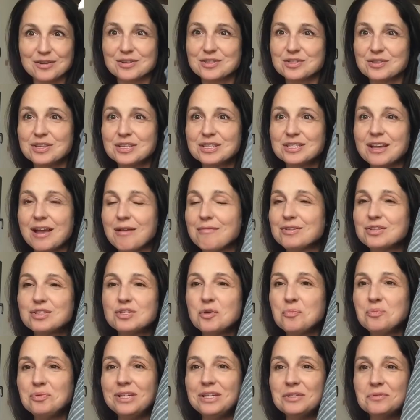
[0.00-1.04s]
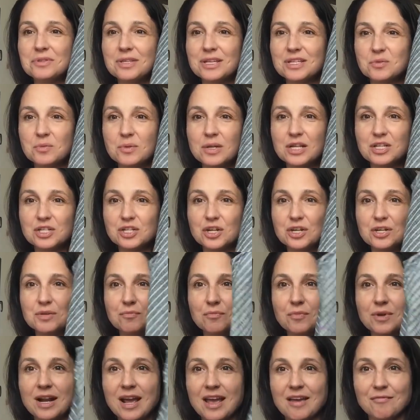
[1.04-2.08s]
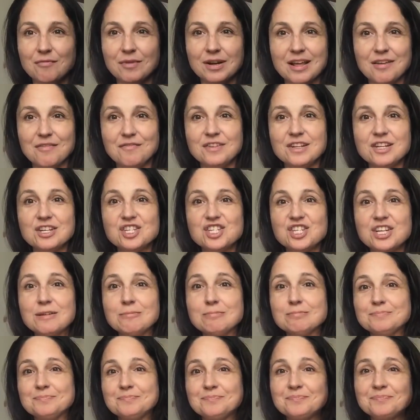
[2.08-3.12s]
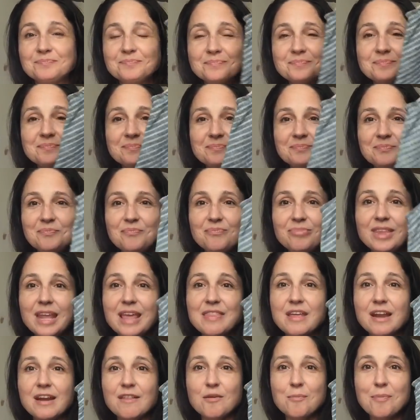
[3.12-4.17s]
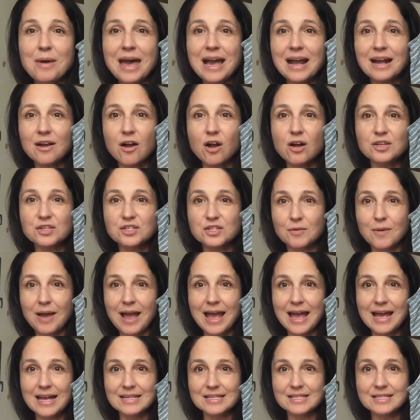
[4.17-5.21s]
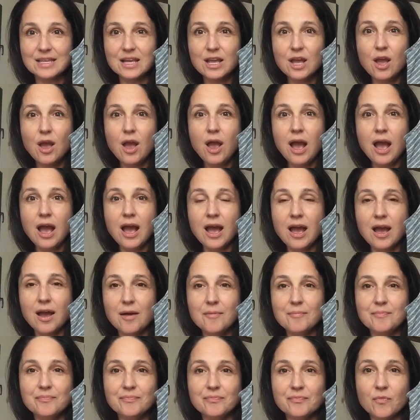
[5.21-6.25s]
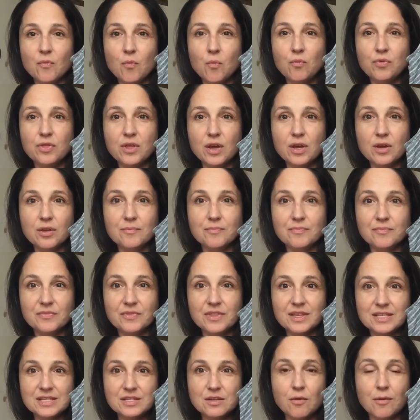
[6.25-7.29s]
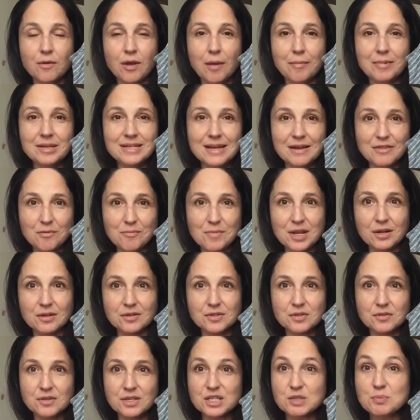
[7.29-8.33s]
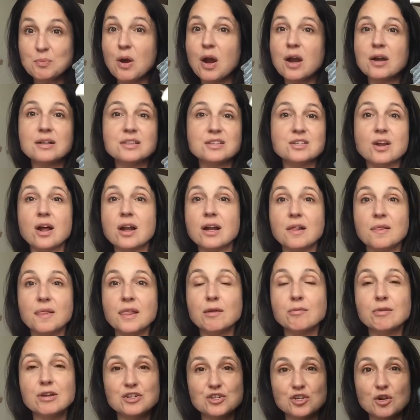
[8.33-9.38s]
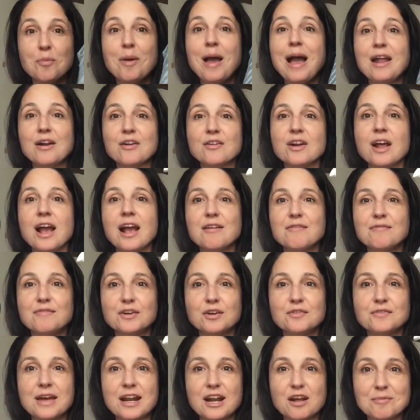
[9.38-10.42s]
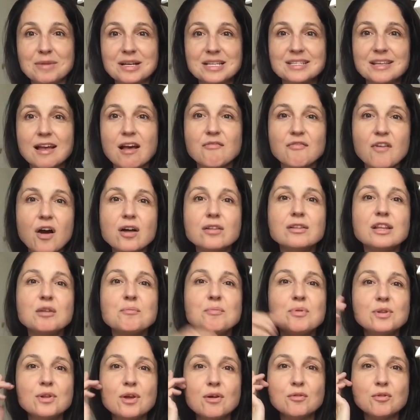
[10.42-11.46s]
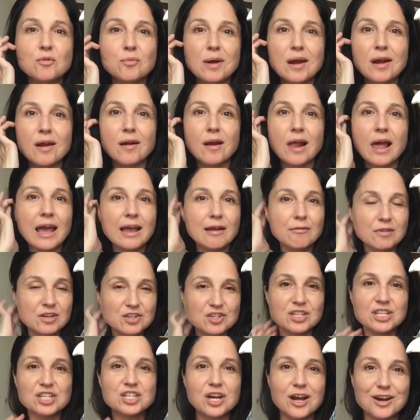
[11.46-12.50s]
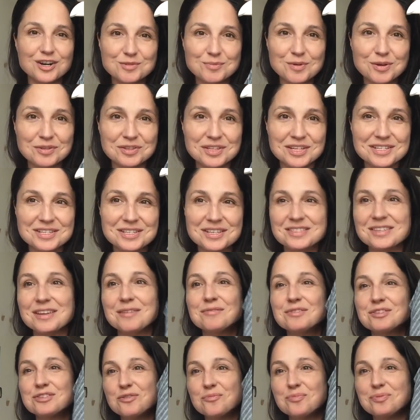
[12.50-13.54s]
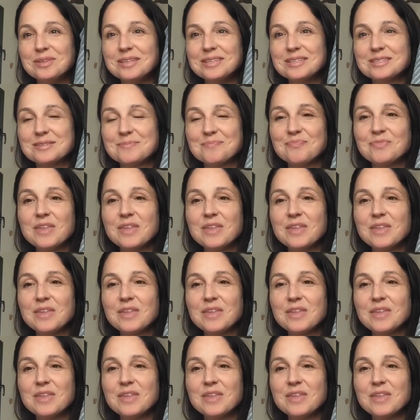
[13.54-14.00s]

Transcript: So this, I was so pleased with this when it turned, when I finished it. And then in the back also has this coming down the middle. So this part is not in the original pattern. I figured that out myself. I'll link below to where I originally talked about this because I was so pleased.